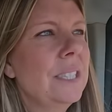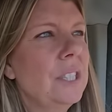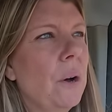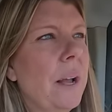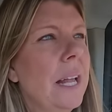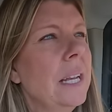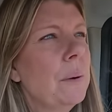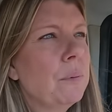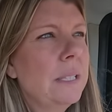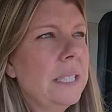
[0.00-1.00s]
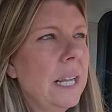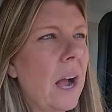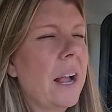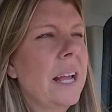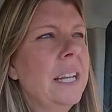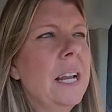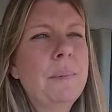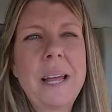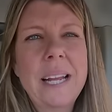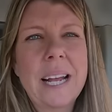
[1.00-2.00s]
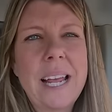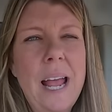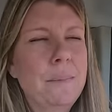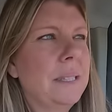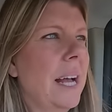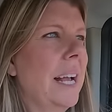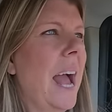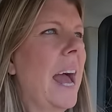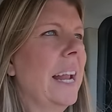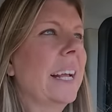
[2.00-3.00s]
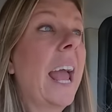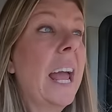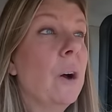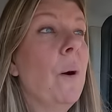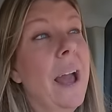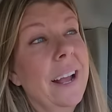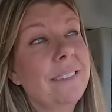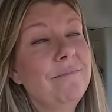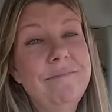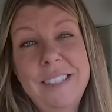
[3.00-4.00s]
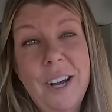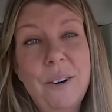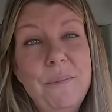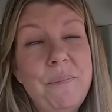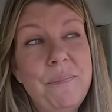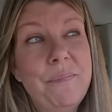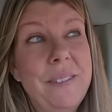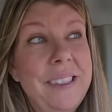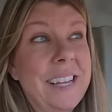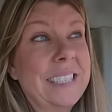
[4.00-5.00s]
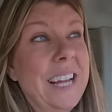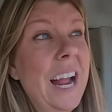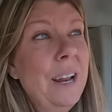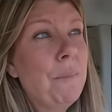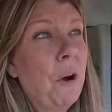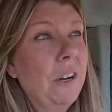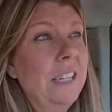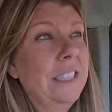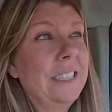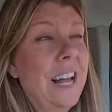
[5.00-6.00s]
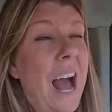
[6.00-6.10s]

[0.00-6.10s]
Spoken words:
So I ended up getting a campsite at a KOA. So the exciting part is